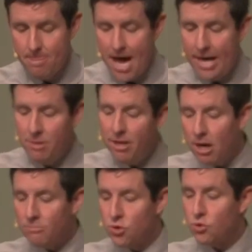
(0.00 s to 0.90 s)
How do you
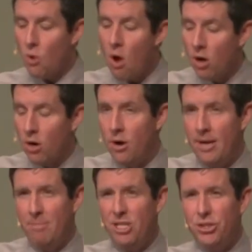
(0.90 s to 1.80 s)
become stronger
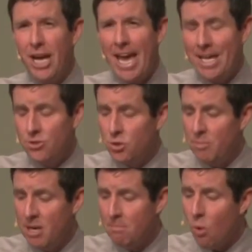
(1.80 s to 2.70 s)
and be changed to
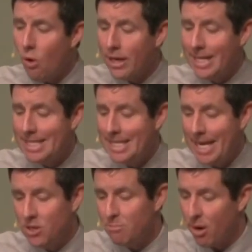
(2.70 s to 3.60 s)
be a more
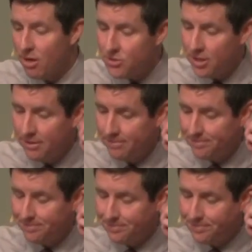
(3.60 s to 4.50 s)
content person?
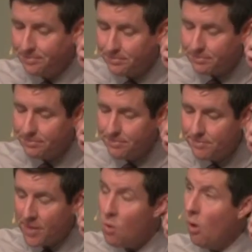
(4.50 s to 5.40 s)

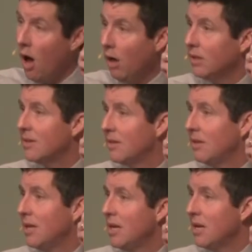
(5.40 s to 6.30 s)
Well,
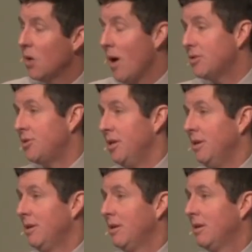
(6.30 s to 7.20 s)

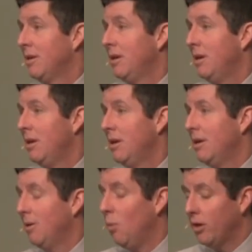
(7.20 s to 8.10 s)
question.
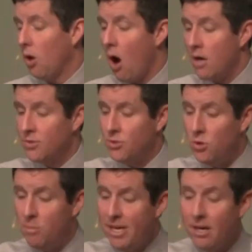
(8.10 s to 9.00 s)
What causes
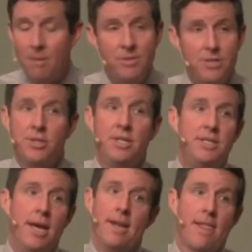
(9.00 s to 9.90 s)
you to become
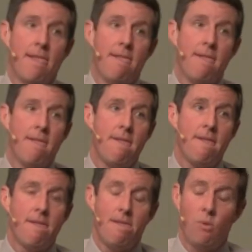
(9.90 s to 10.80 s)
discontent?
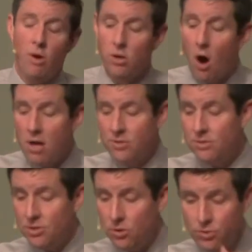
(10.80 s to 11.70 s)
What
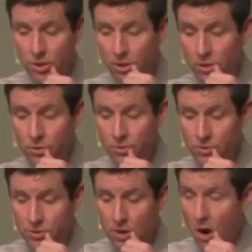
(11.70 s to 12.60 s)
causes you to
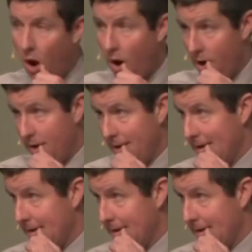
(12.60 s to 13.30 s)
lose heart?